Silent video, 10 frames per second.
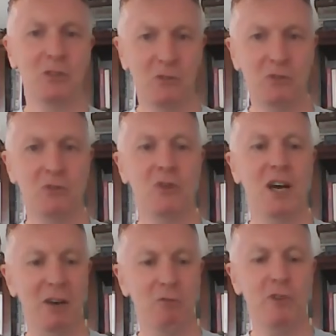of
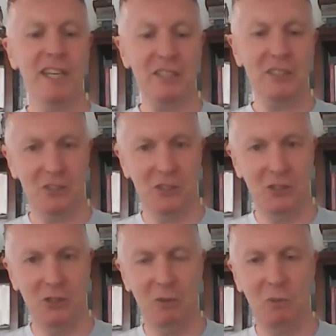reasons
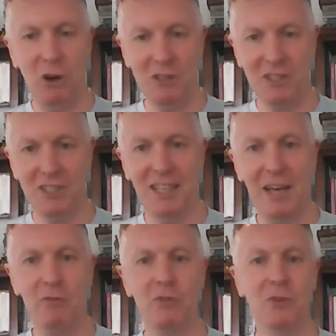you don't want to
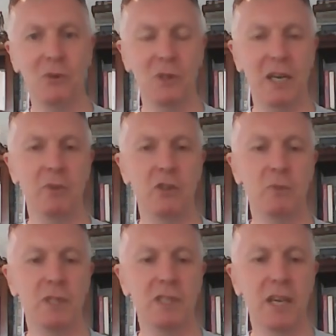have all that
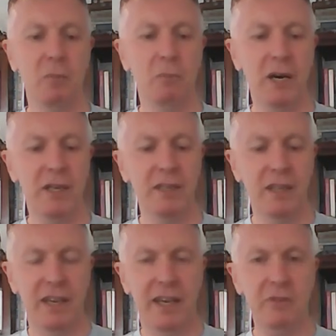movement. But
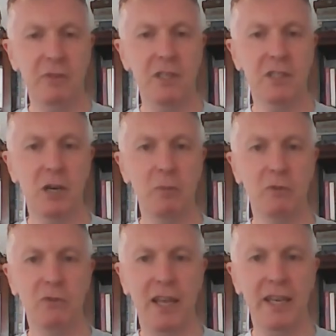if there's an
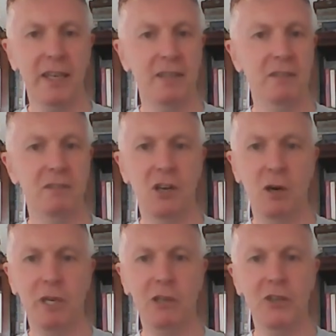open flank and
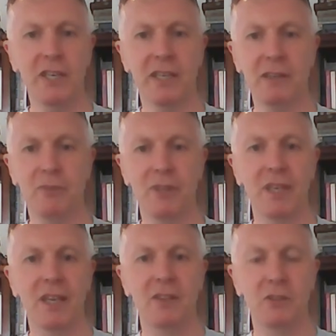nobody looking,
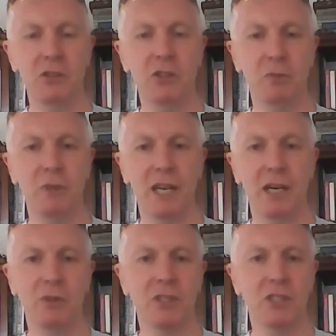you should be
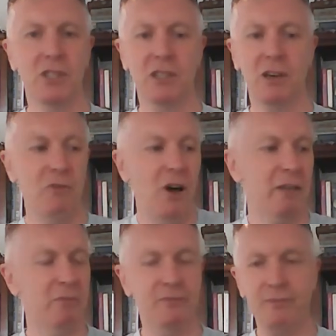able to just go,
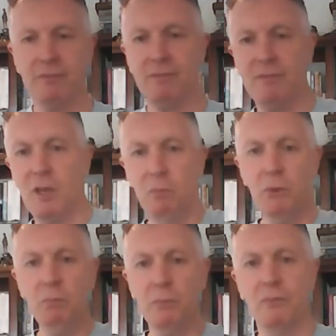fine,
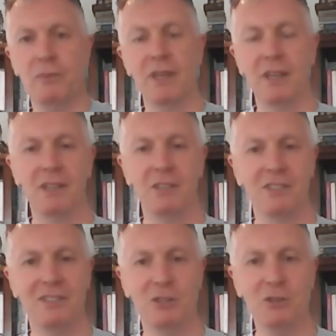boom,
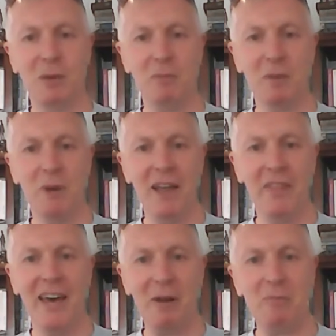do something about
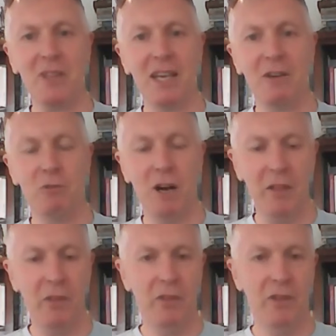that.
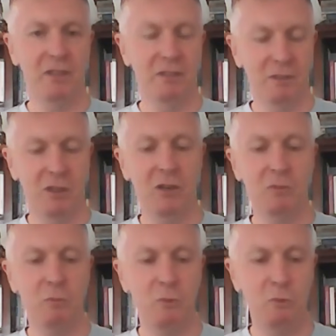Rather than, I
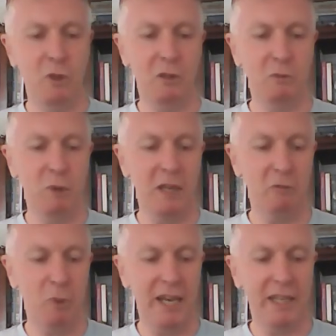may
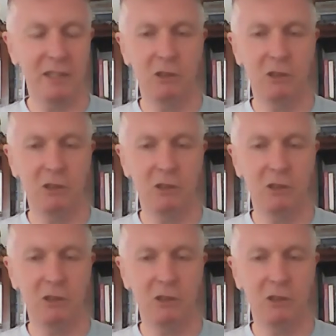have played a